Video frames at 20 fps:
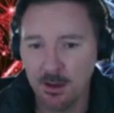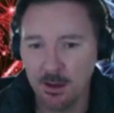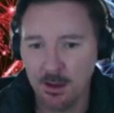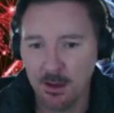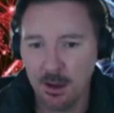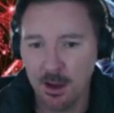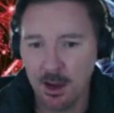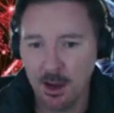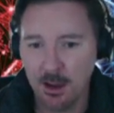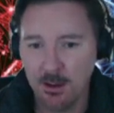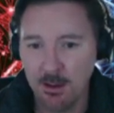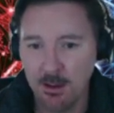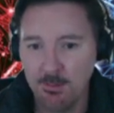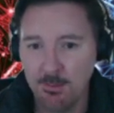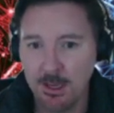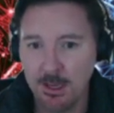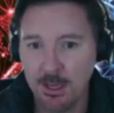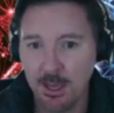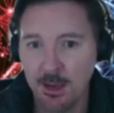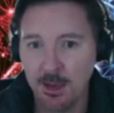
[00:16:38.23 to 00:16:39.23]
him
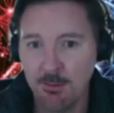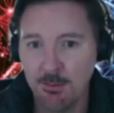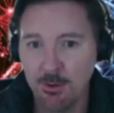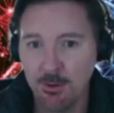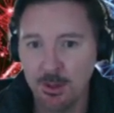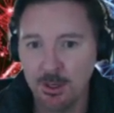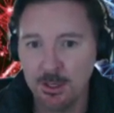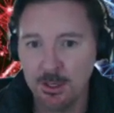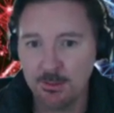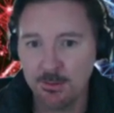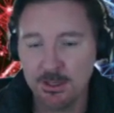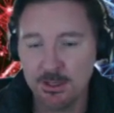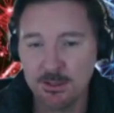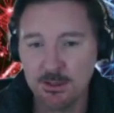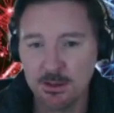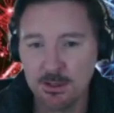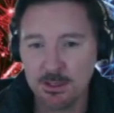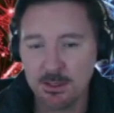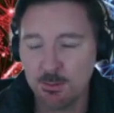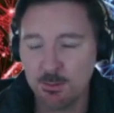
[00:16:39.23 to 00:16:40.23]
and Gamble and the
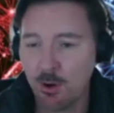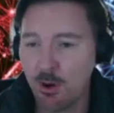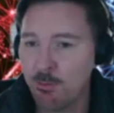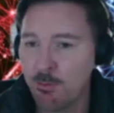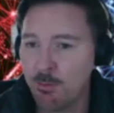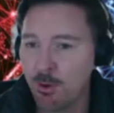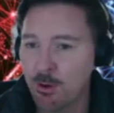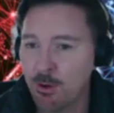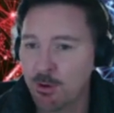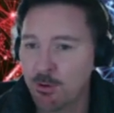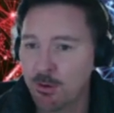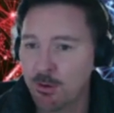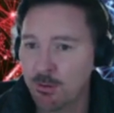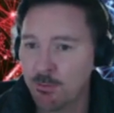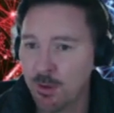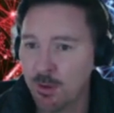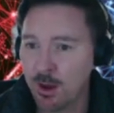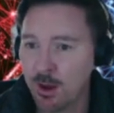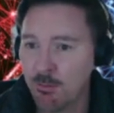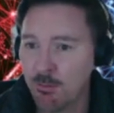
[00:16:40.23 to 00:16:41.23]
rest of the spine, Ponga
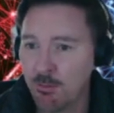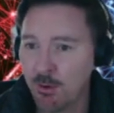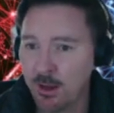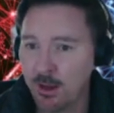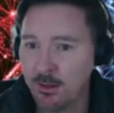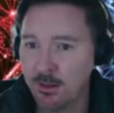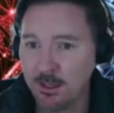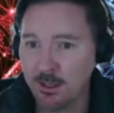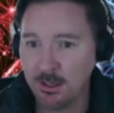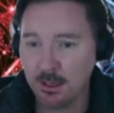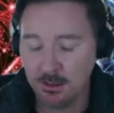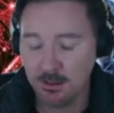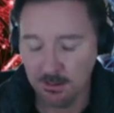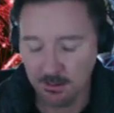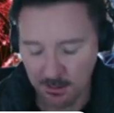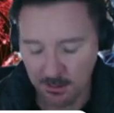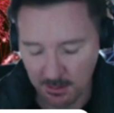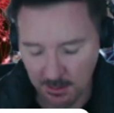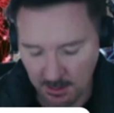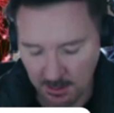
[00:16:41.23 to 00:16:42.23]
and Brayley,
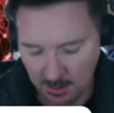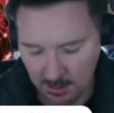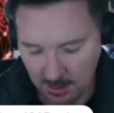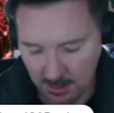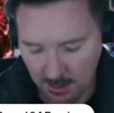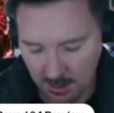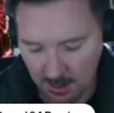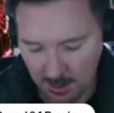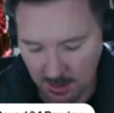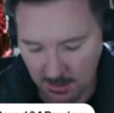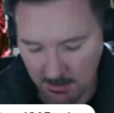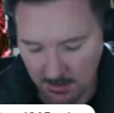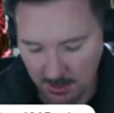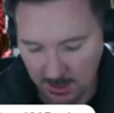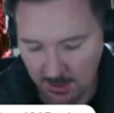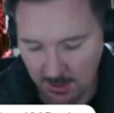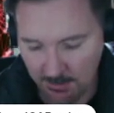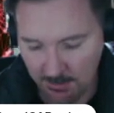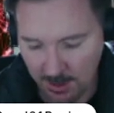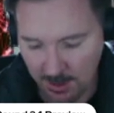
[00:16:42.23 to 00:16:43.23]
can
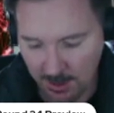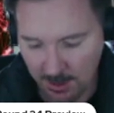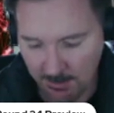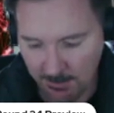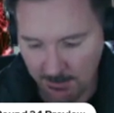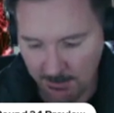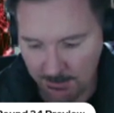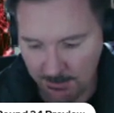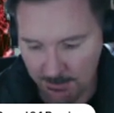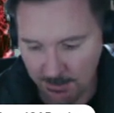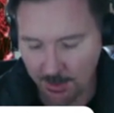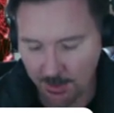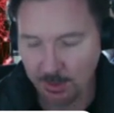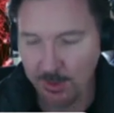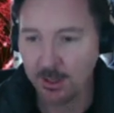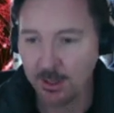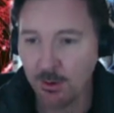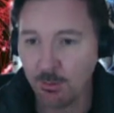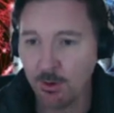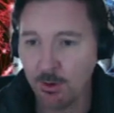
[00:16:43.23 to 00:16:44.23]
keep
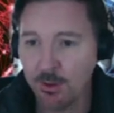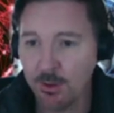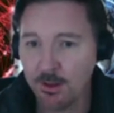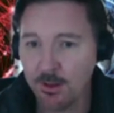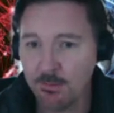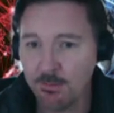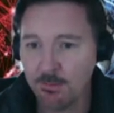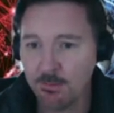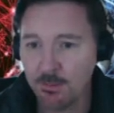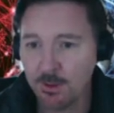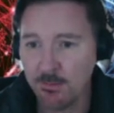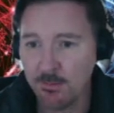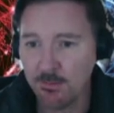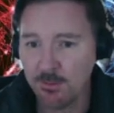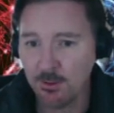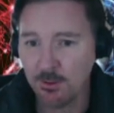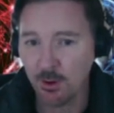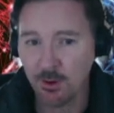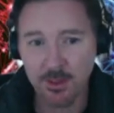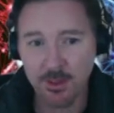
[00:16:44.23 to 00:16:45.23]
building on what
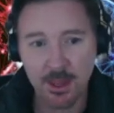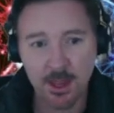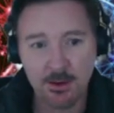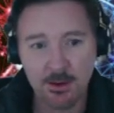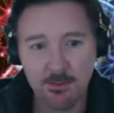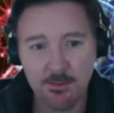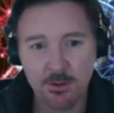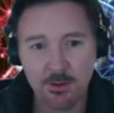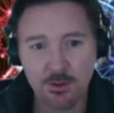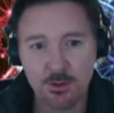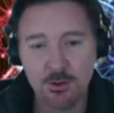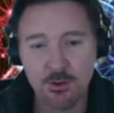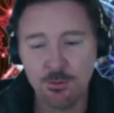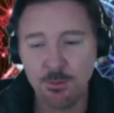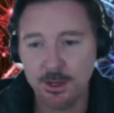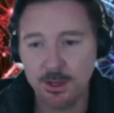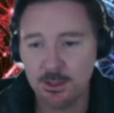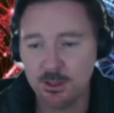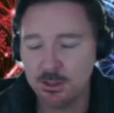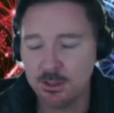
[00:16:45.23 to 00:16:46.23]
they've got down. They've got 2
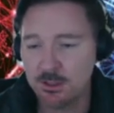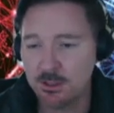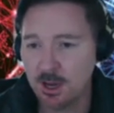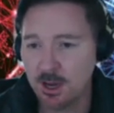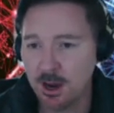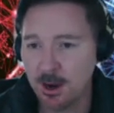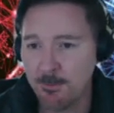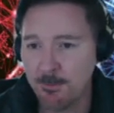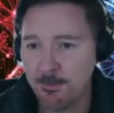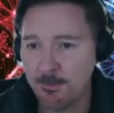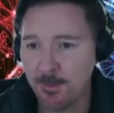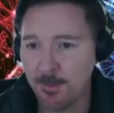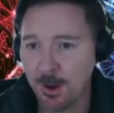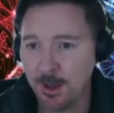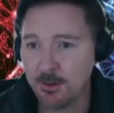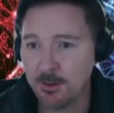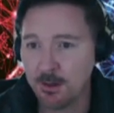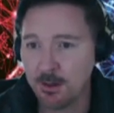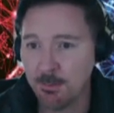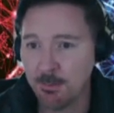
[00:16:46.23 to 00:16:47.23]
matches
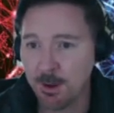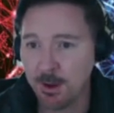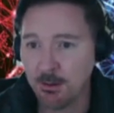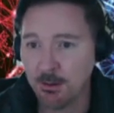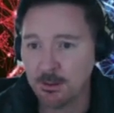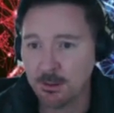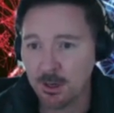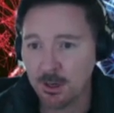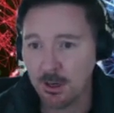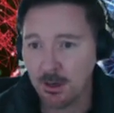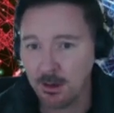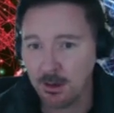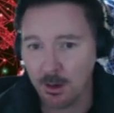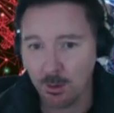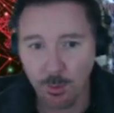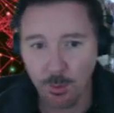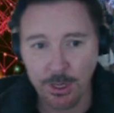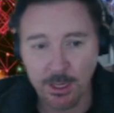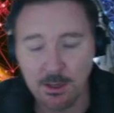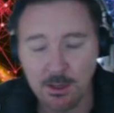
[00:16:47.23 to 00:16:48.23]
under the belt,
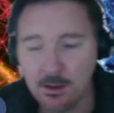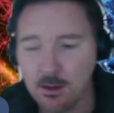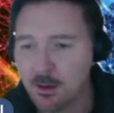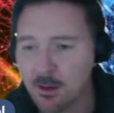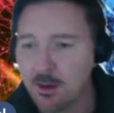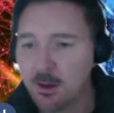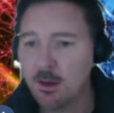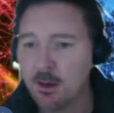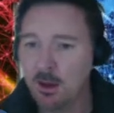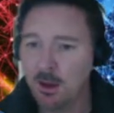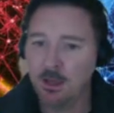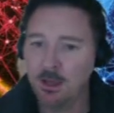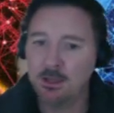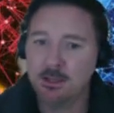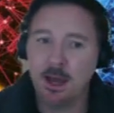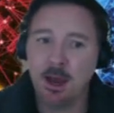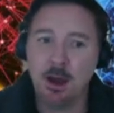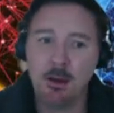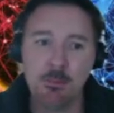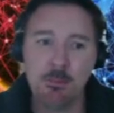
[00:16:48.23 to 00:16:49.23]
a win,
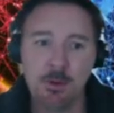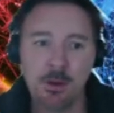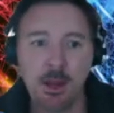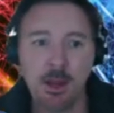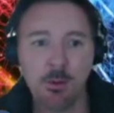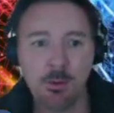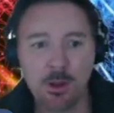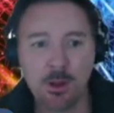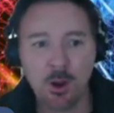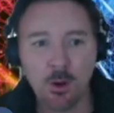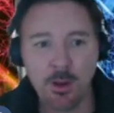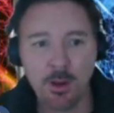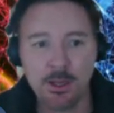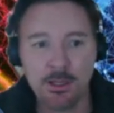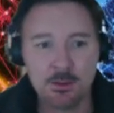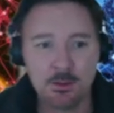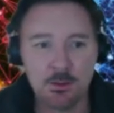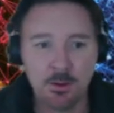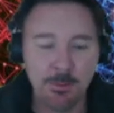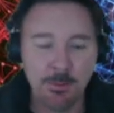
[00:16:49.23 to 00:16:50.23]
and now we're going
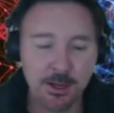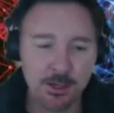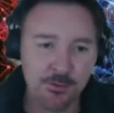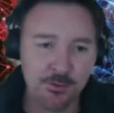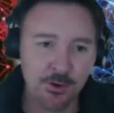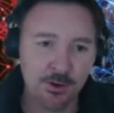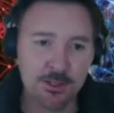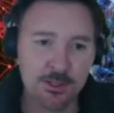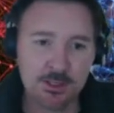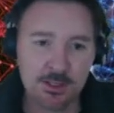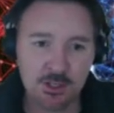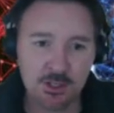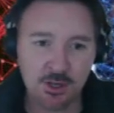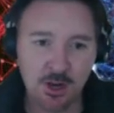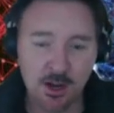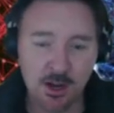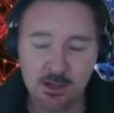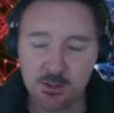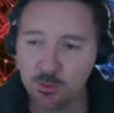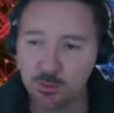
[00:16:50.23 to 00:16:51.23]
into a match versus the
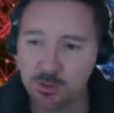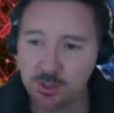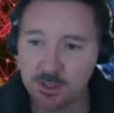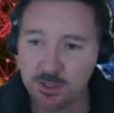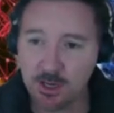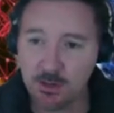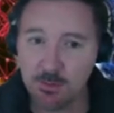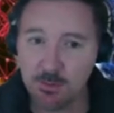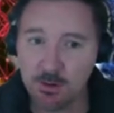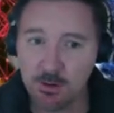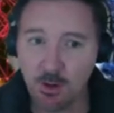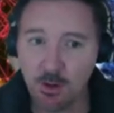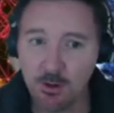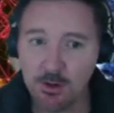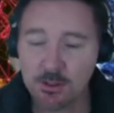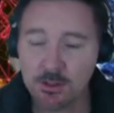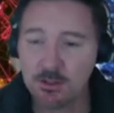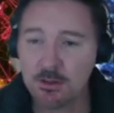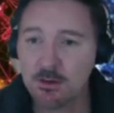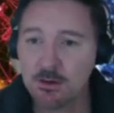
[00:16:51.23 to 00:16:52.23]
Sharks, which is going to be
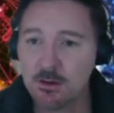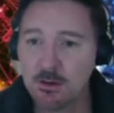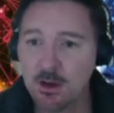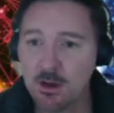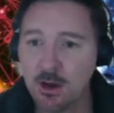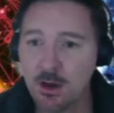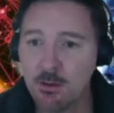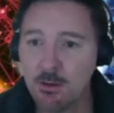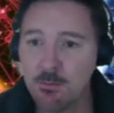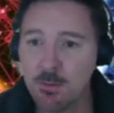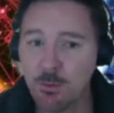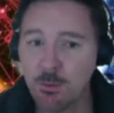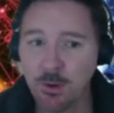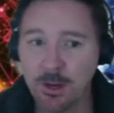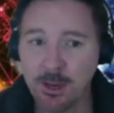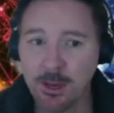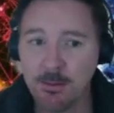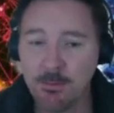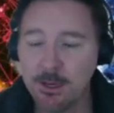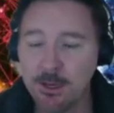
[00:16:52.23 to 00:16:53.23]
close, and we
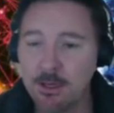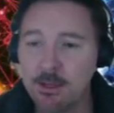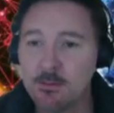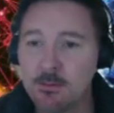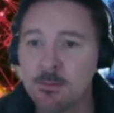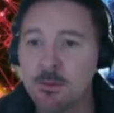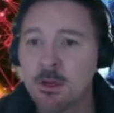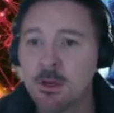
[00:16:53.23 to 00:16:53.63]
can beat them.